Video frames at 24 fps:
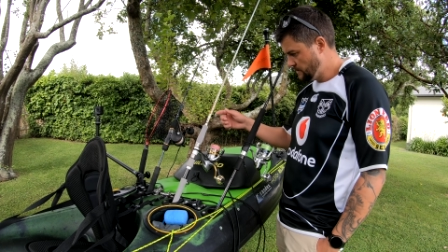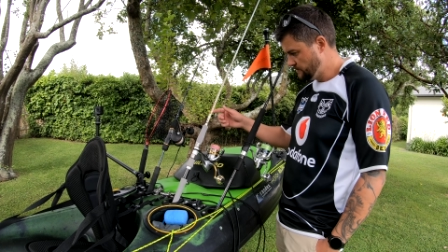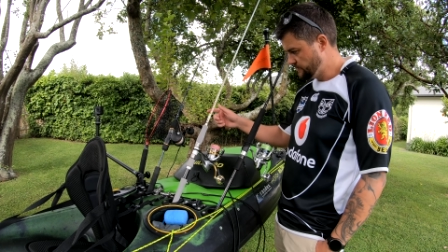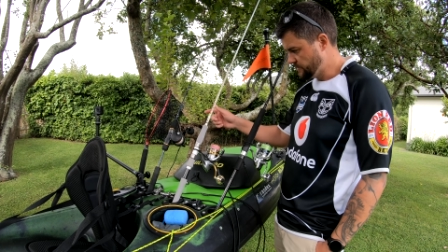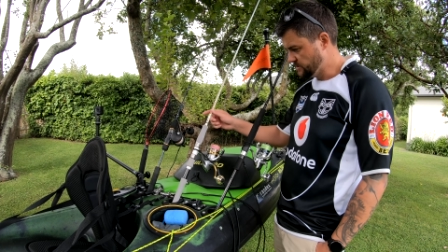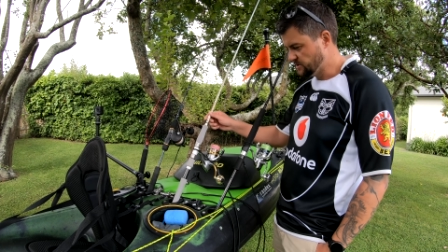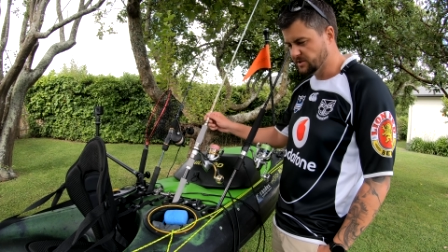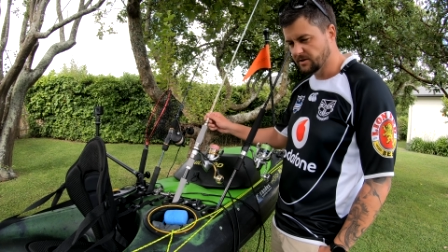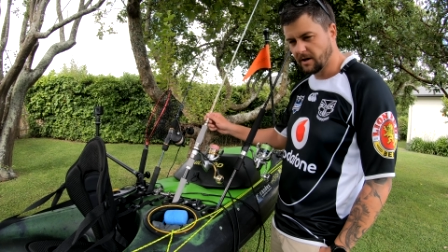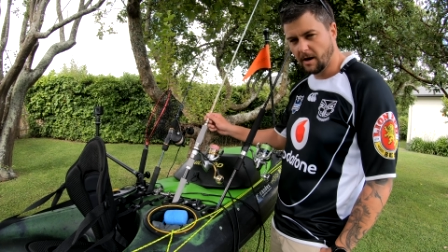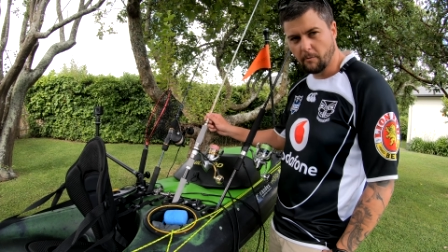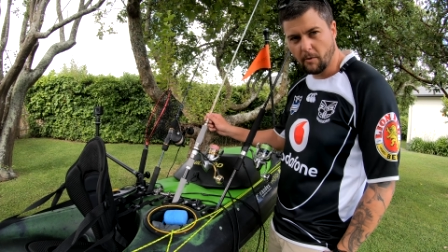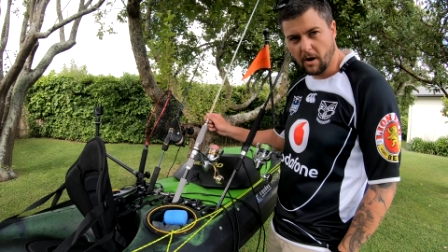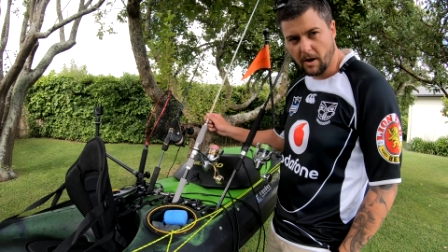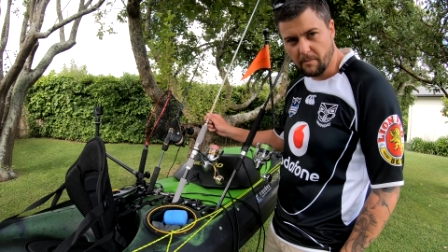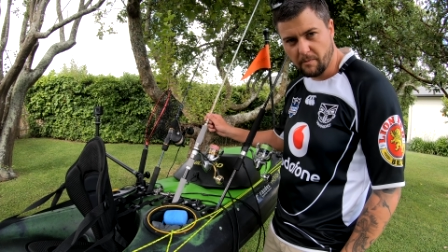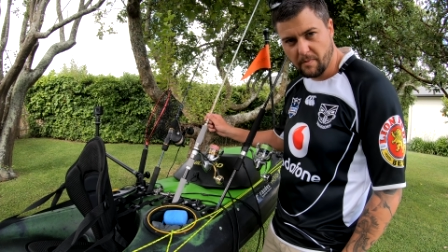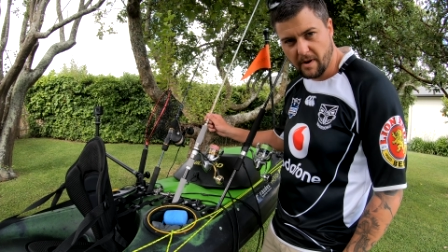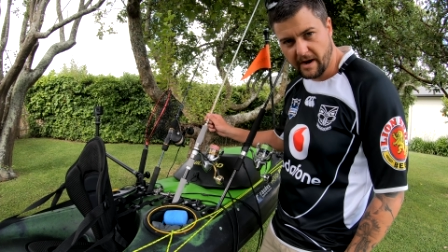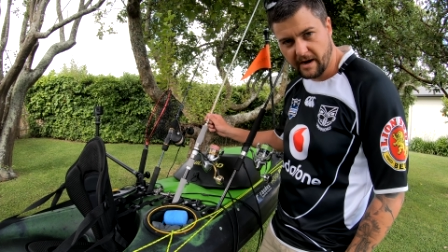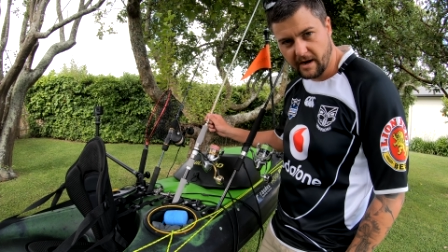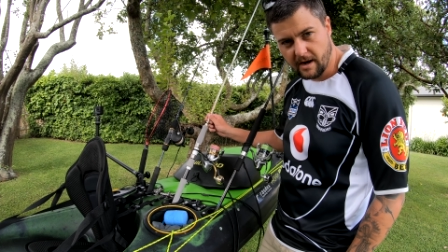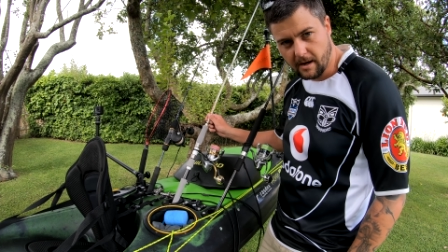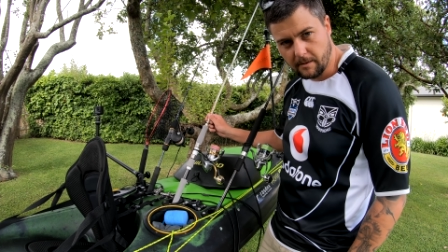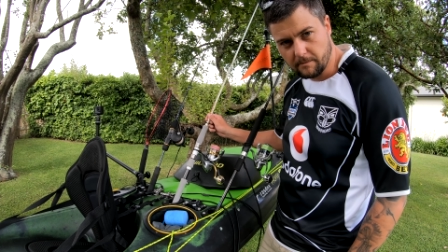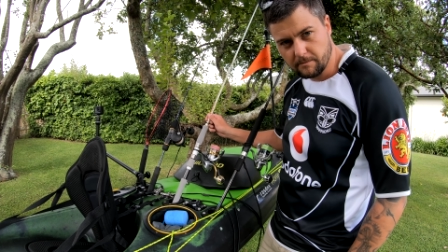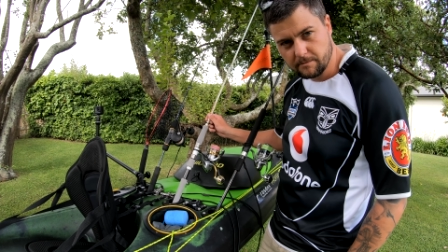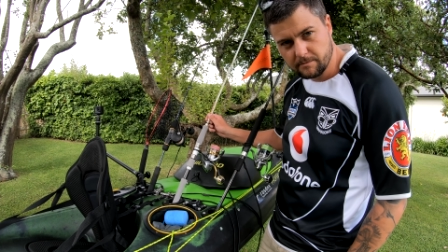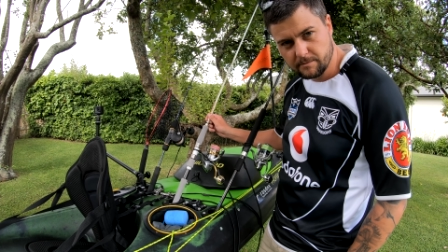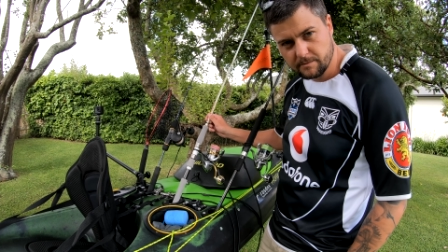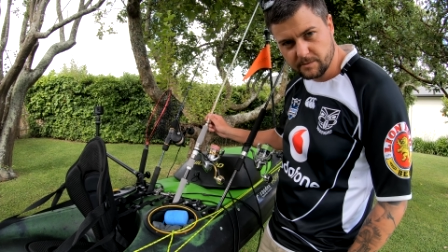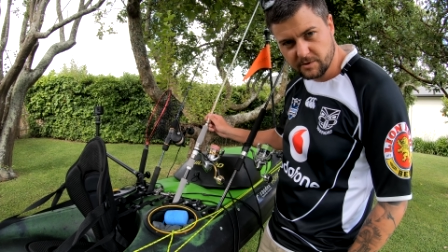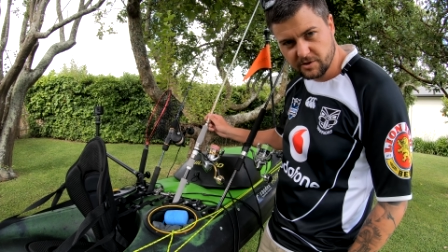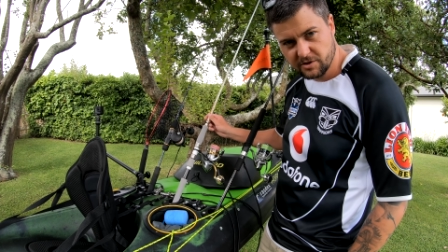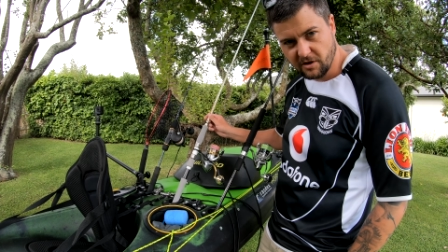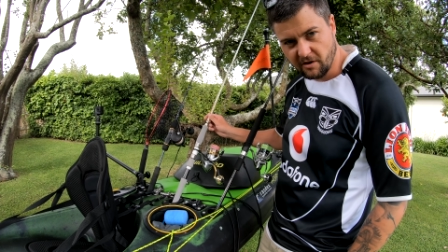This is like my backup
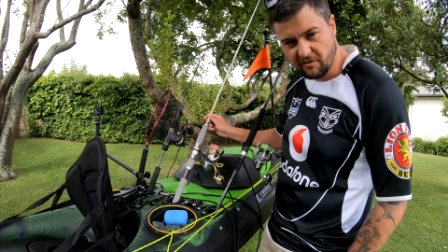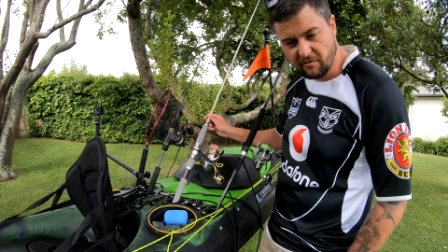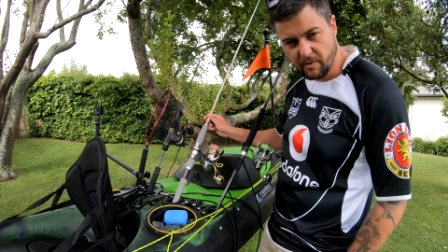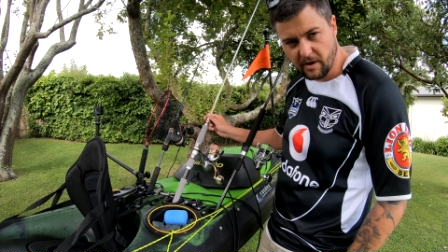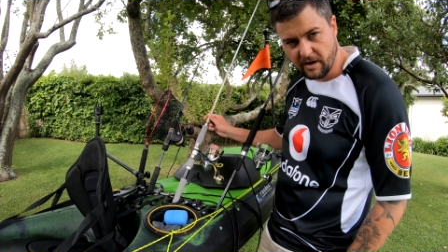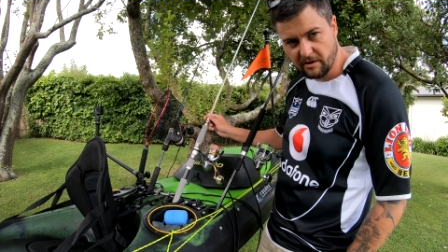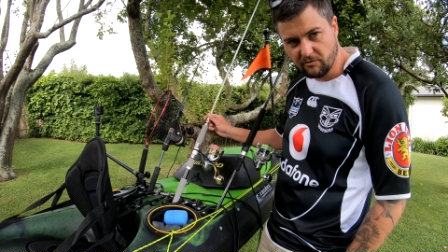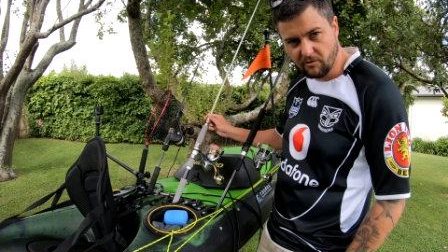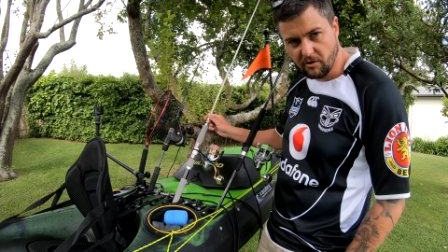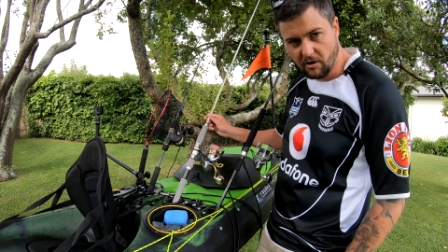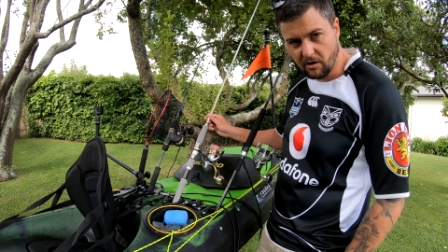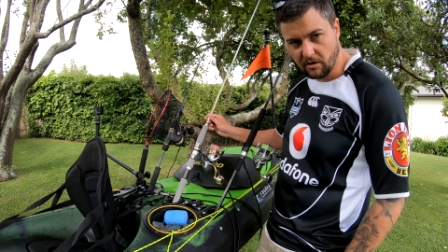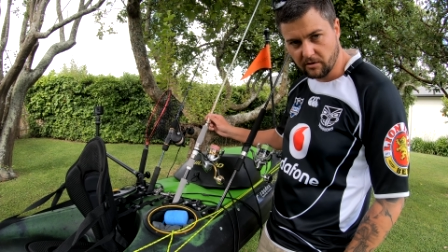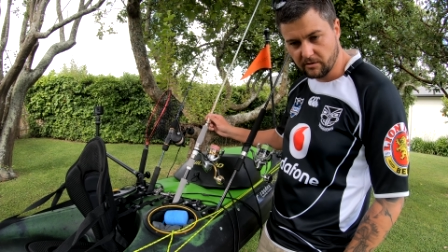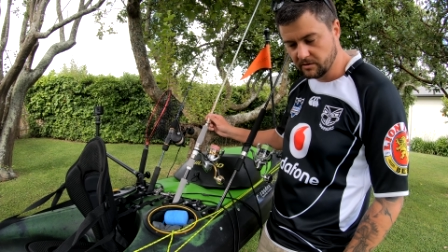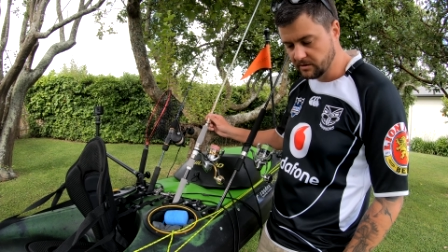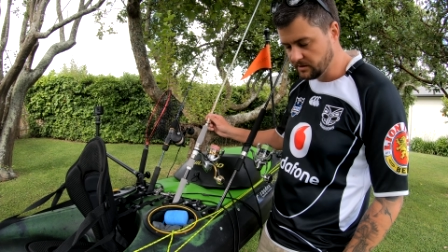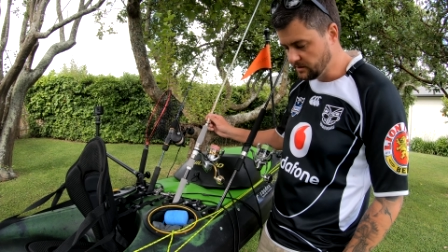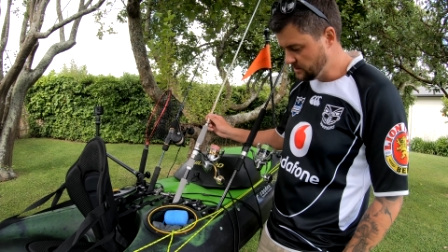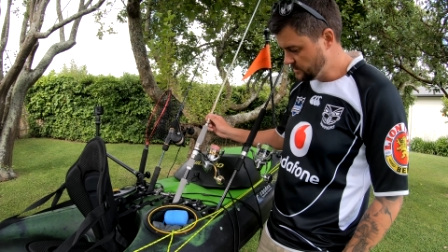soft bait rod.